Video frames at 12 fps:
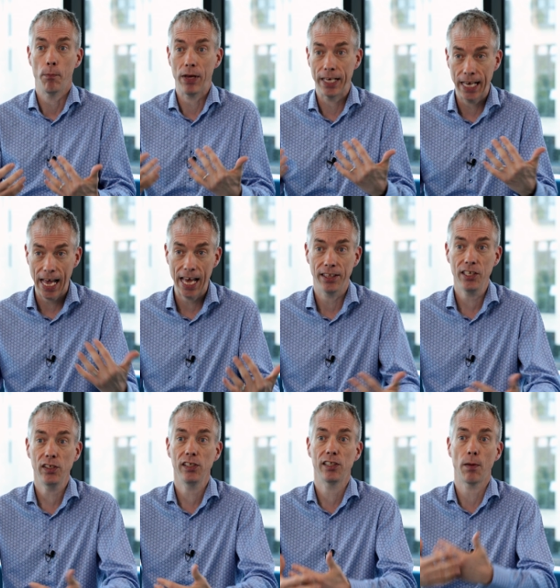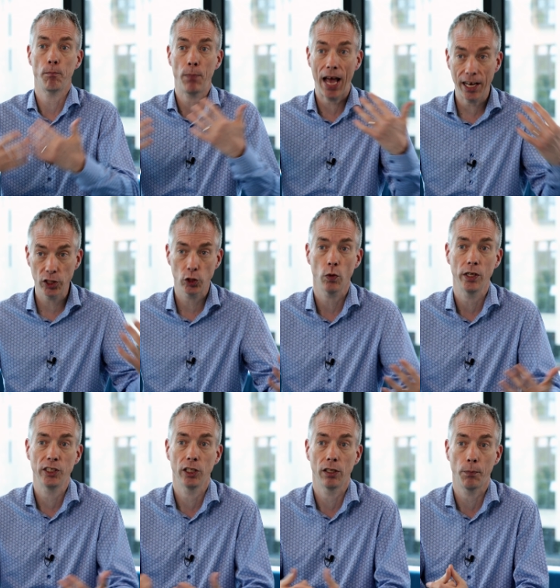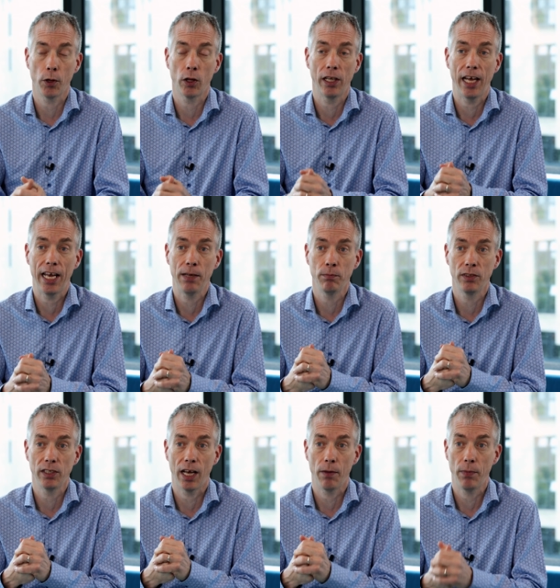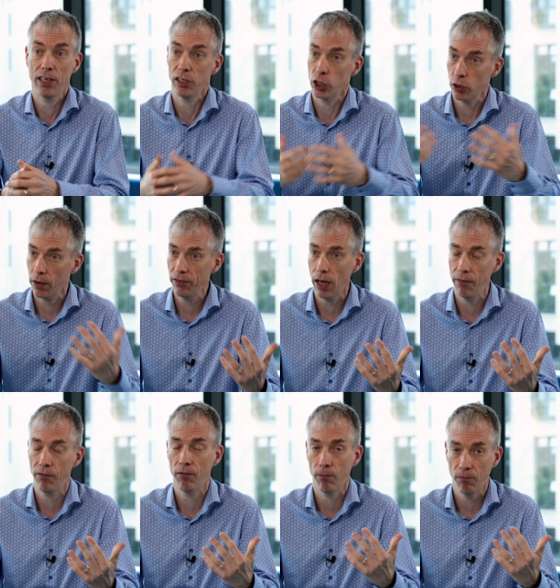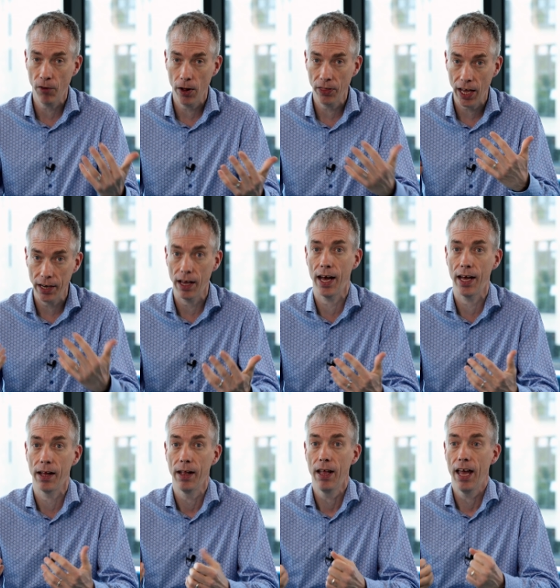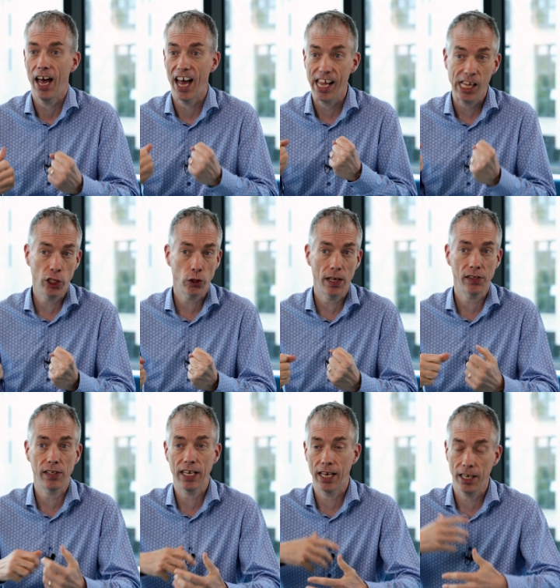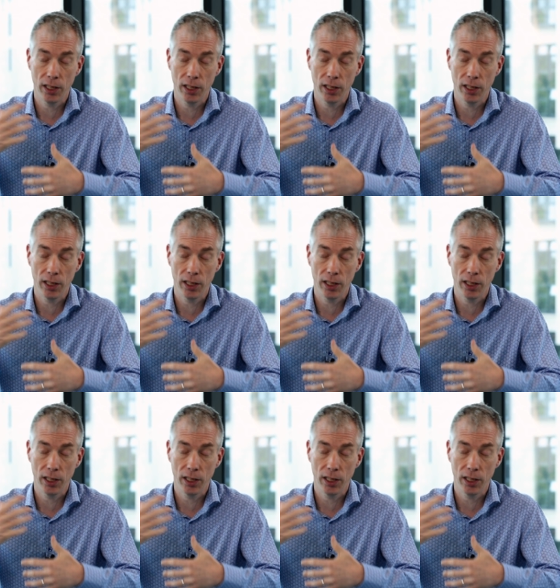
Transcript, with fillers: began. This is the backstory to the proclaimed message. So I find that interesting, and